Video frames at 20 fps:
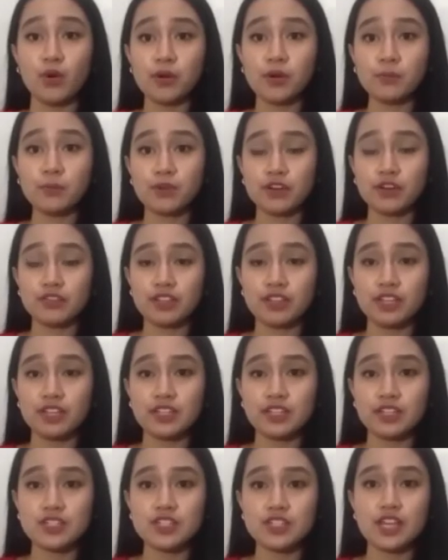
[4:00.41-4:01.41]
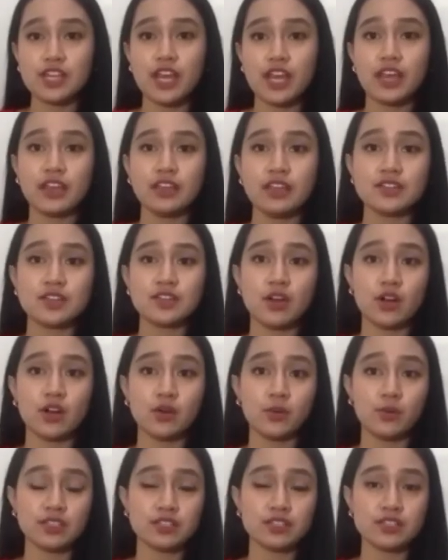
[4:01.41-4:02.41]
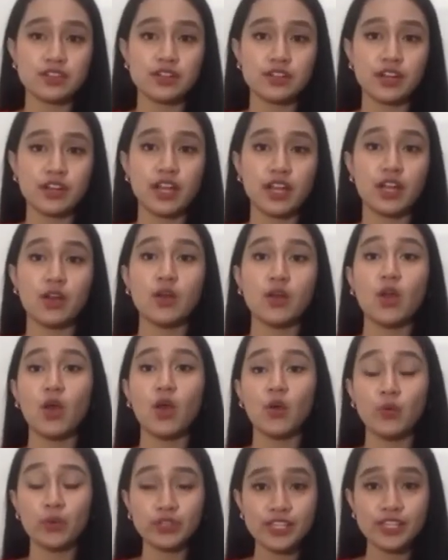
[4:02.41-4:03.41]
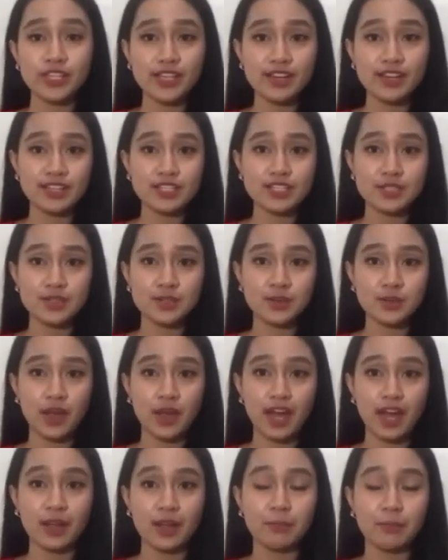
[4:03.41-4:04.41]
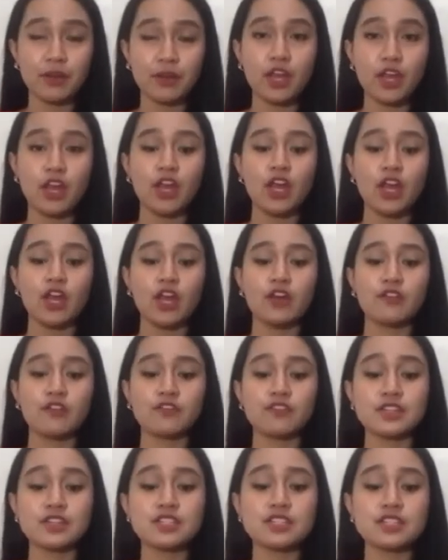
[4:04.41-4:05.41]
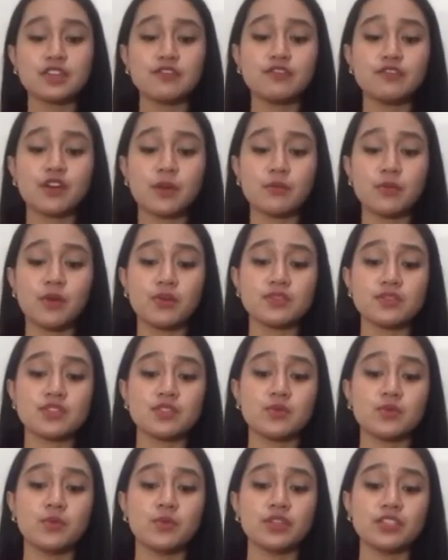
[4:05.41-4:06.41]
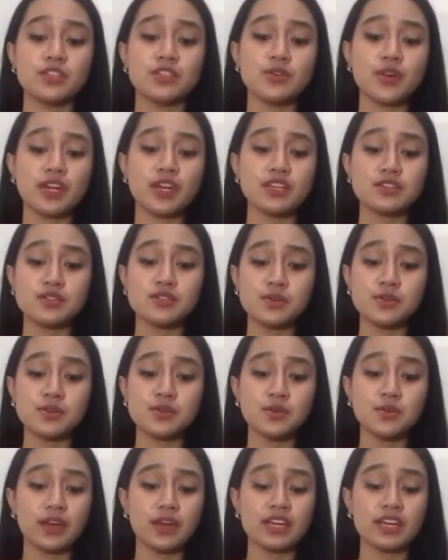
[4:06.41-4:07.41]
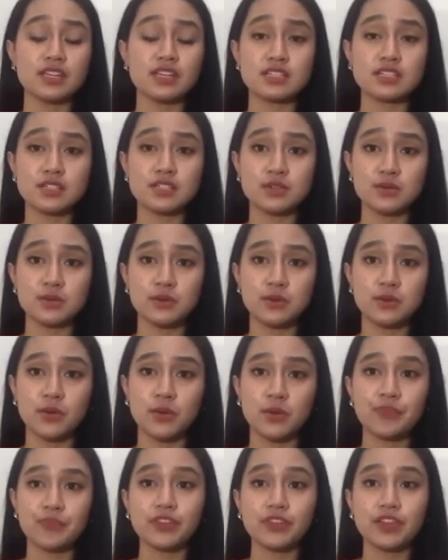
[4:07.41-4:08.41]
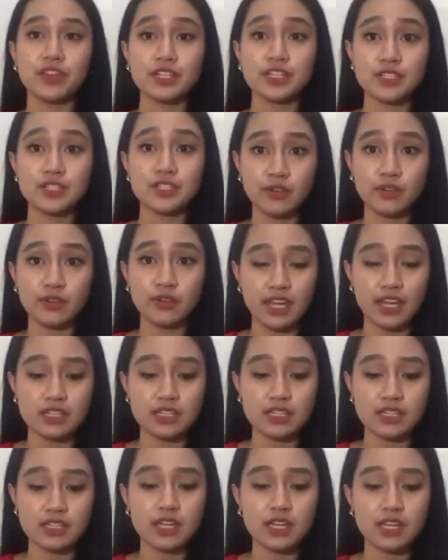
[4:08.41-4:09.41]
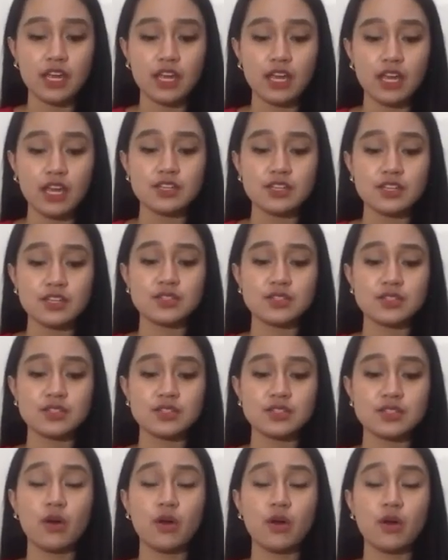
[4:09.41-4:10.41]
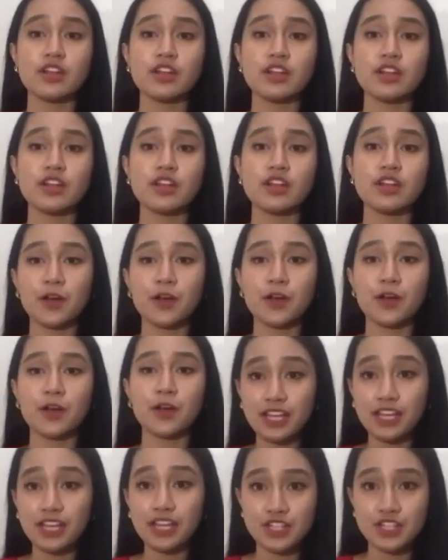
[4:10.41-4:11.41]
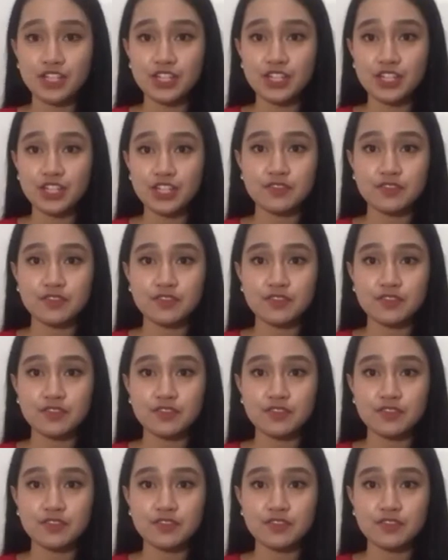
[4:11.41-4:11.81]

privileged and are wondering what you can do to help, first and foremost, what you can do is to donate. So there are many initiatives